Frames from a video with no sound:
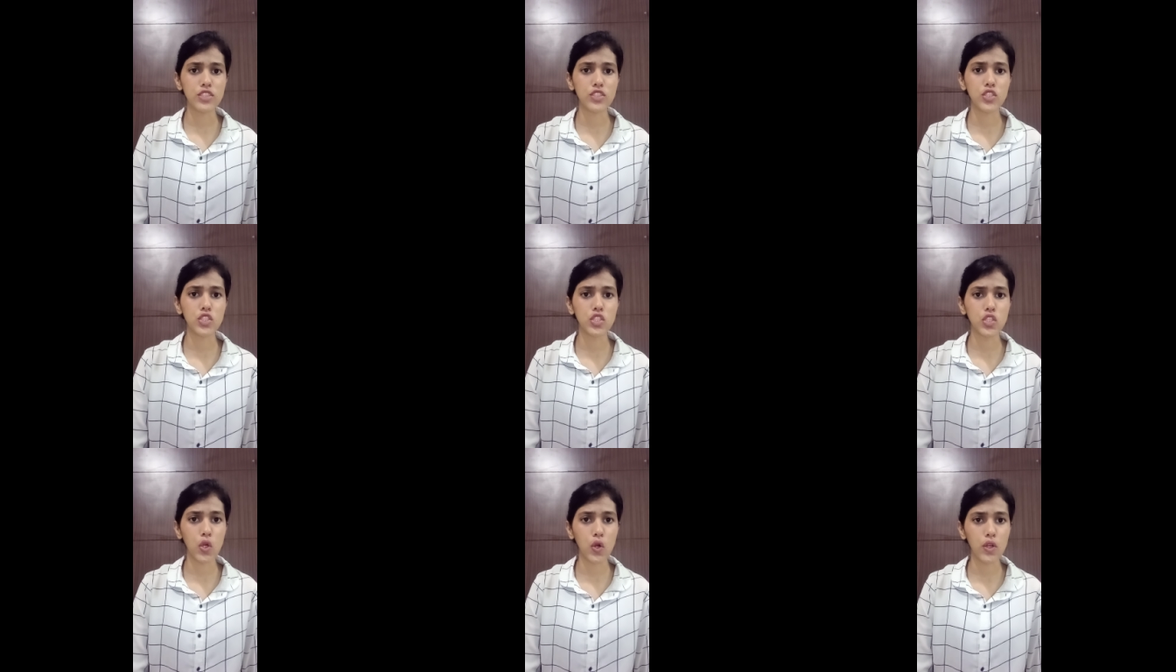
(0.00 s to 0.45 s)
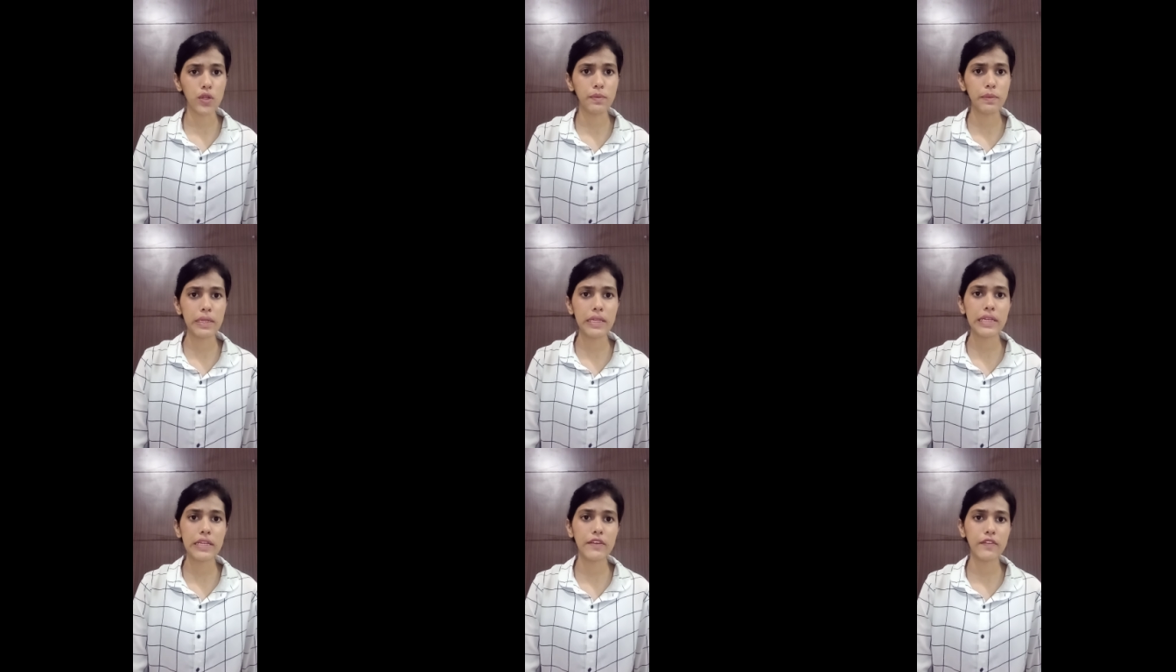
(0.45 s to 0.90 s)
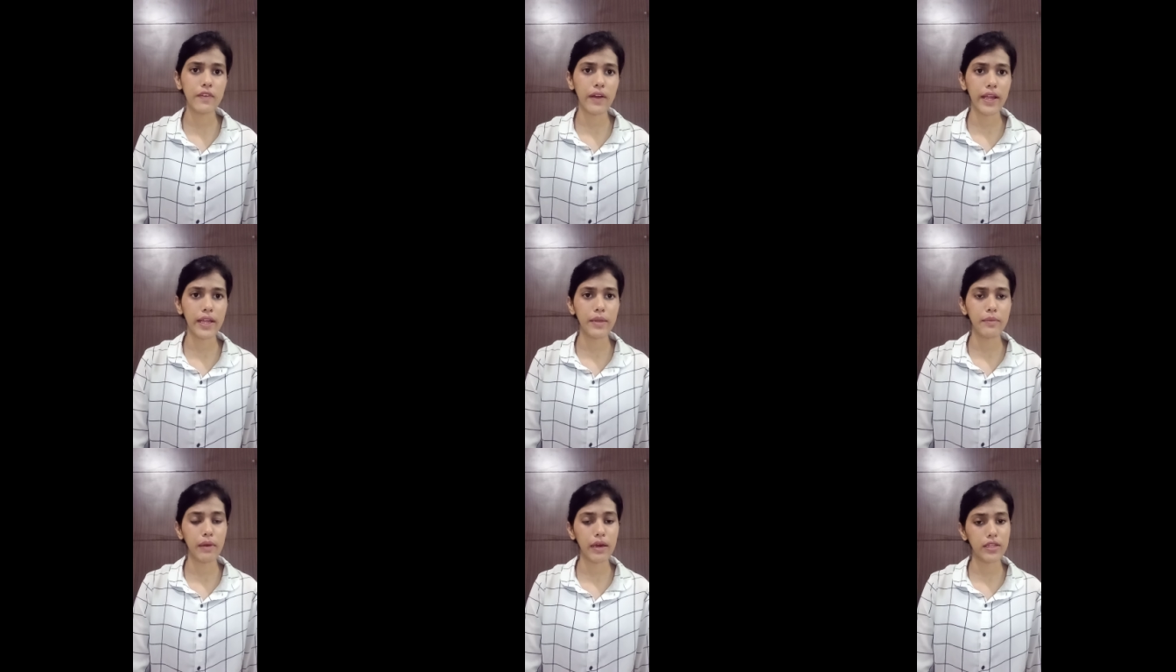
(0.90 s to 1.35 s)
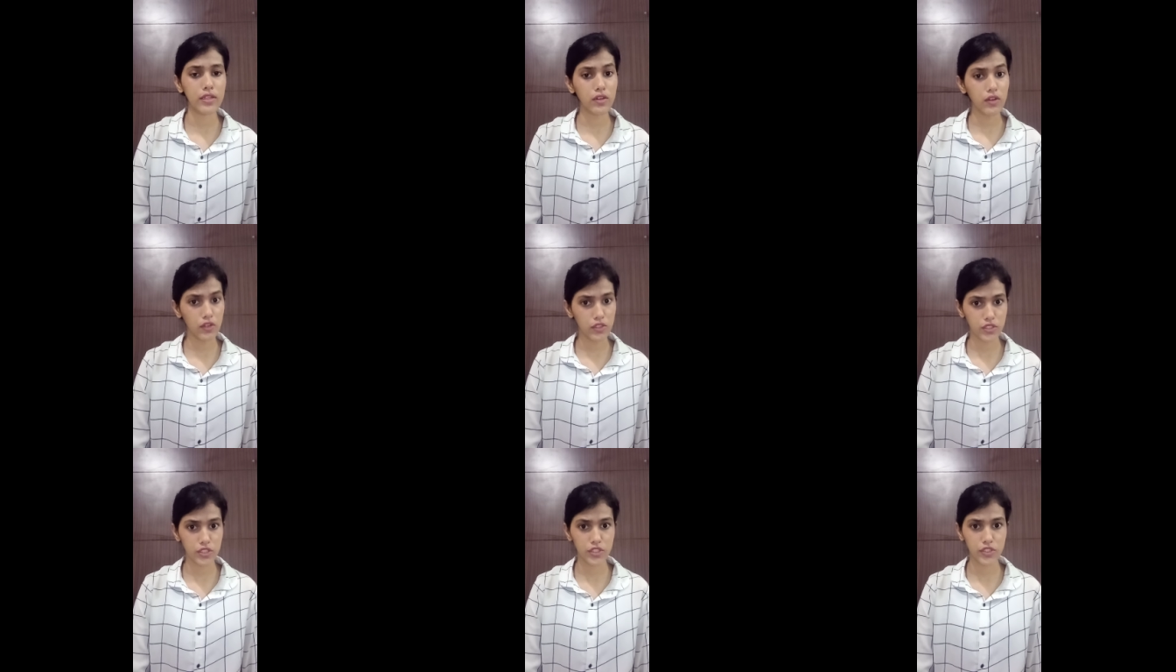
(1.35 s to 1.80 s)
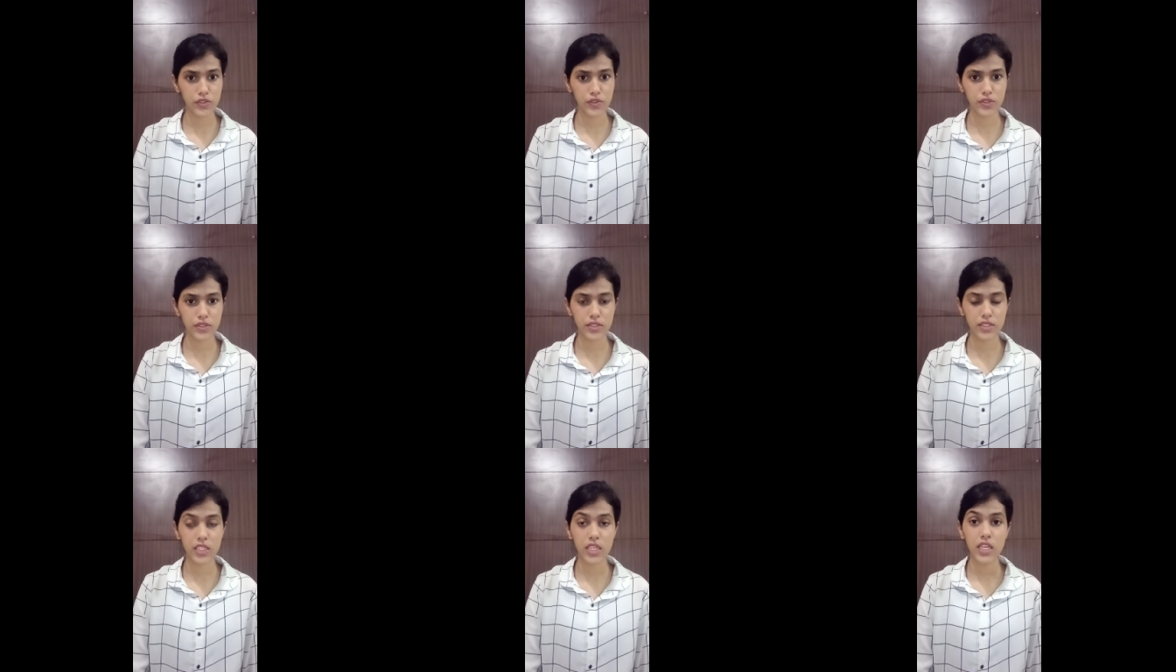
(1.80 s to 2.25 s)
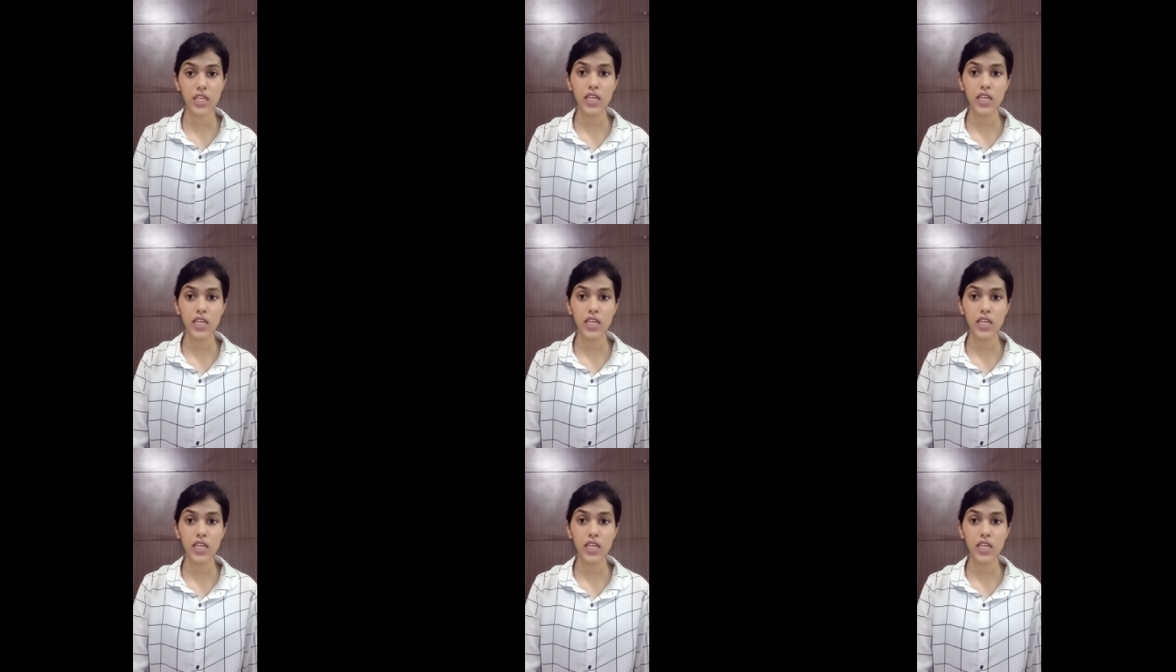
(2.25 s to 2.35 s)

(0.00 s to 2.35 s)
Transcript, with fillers: not been defined by the Constitution.